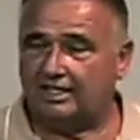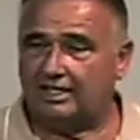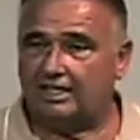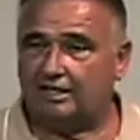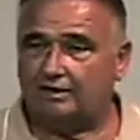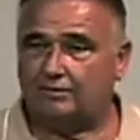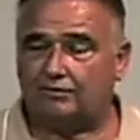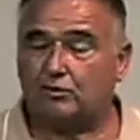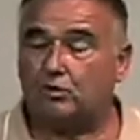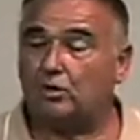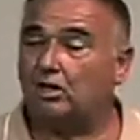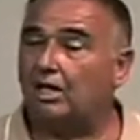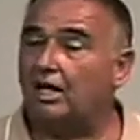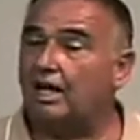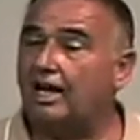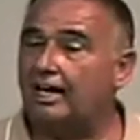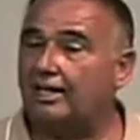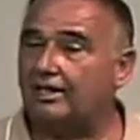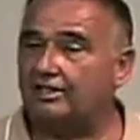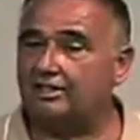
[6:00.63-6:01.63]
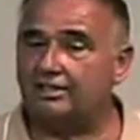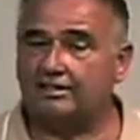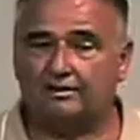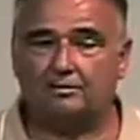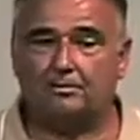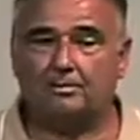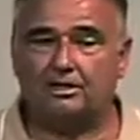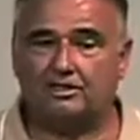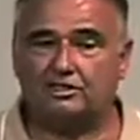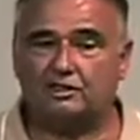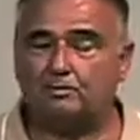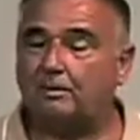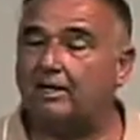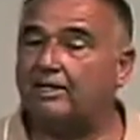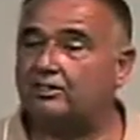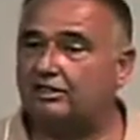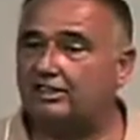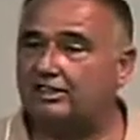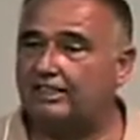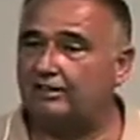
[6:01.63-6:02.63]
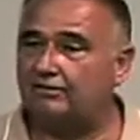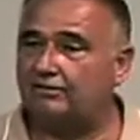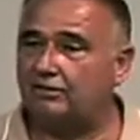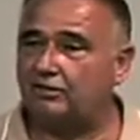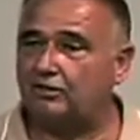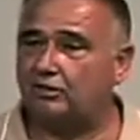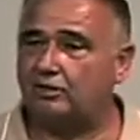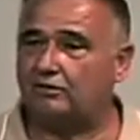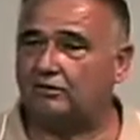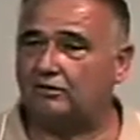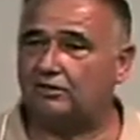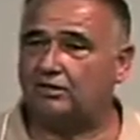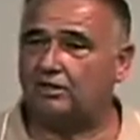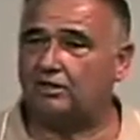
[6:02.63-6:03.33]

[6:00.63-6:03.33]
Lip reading: to be especially difficult for the